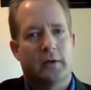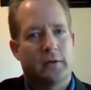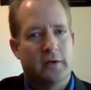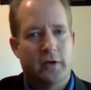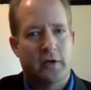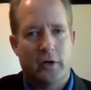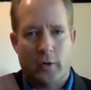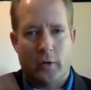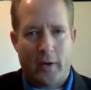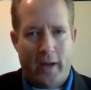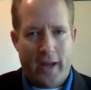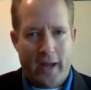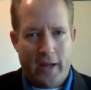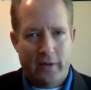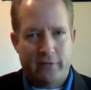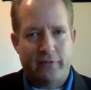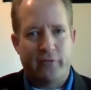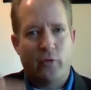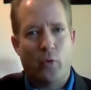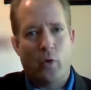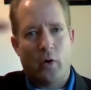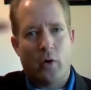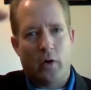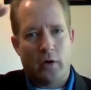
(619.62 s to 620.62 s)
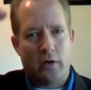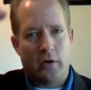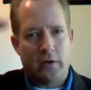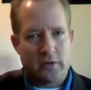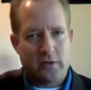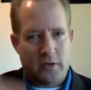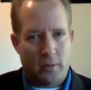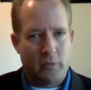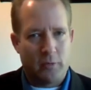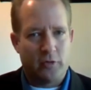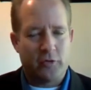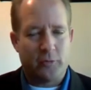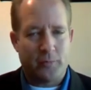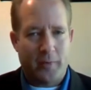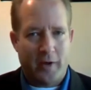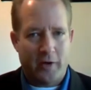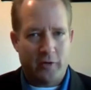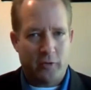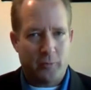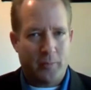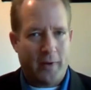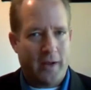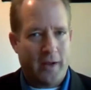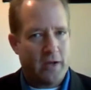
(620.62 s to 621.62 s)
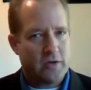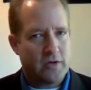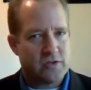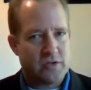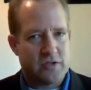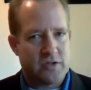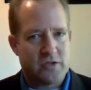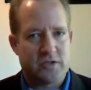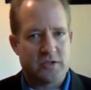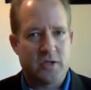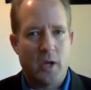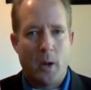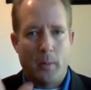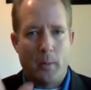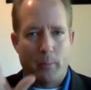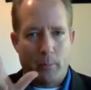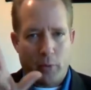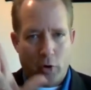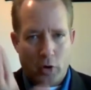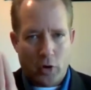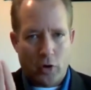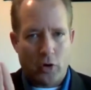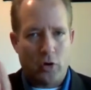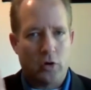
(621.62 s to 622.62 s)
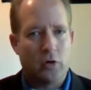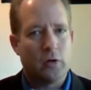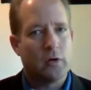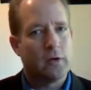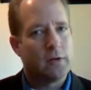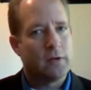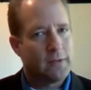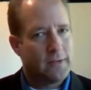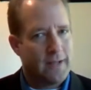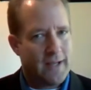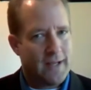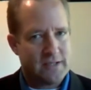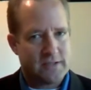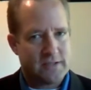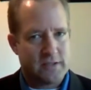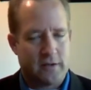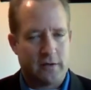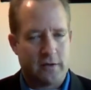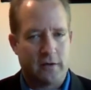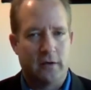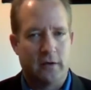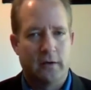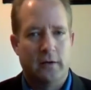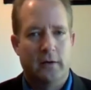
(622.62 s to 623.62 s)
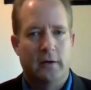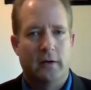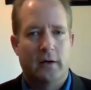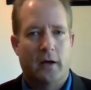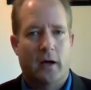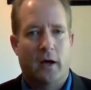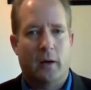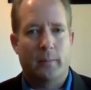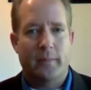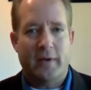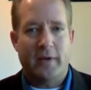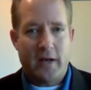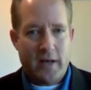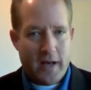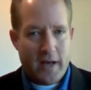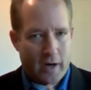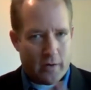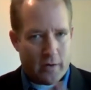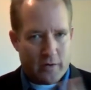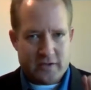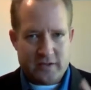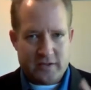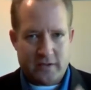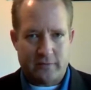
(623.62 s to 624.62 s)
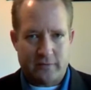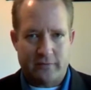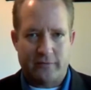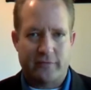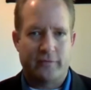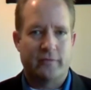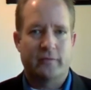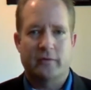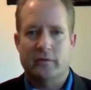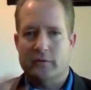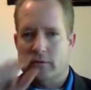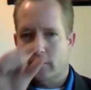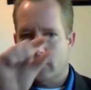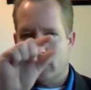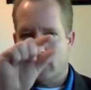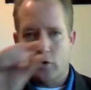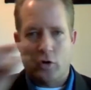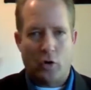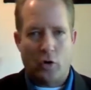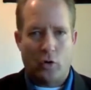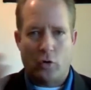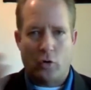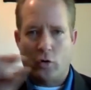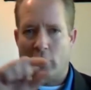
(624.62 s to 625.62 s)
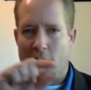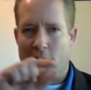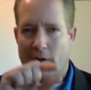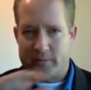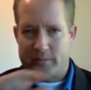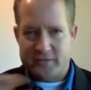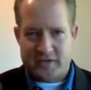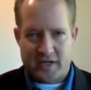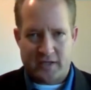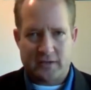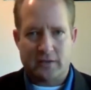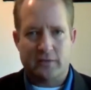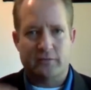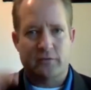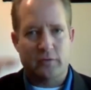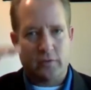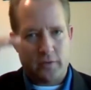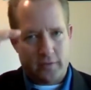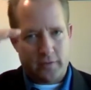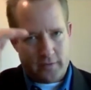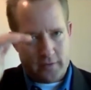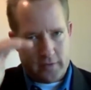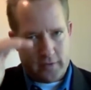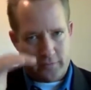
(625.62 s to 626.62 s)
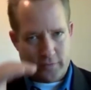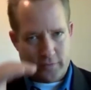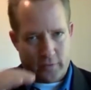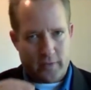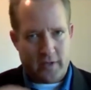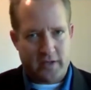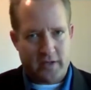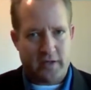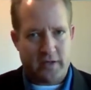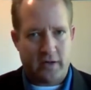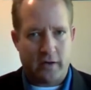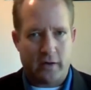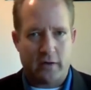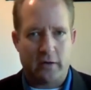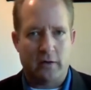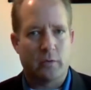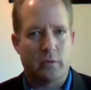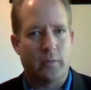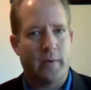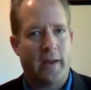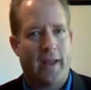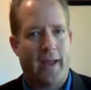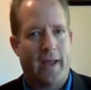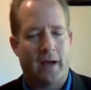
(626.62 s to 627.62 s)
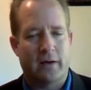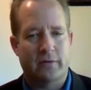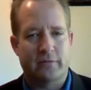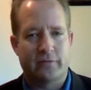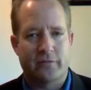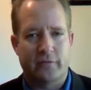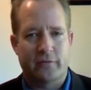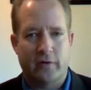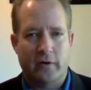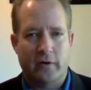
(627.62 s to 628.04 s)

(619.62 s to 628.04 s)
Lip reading: A4 double-spaced pages per lesson. In narrative, goal, objective, look at the different criteria we have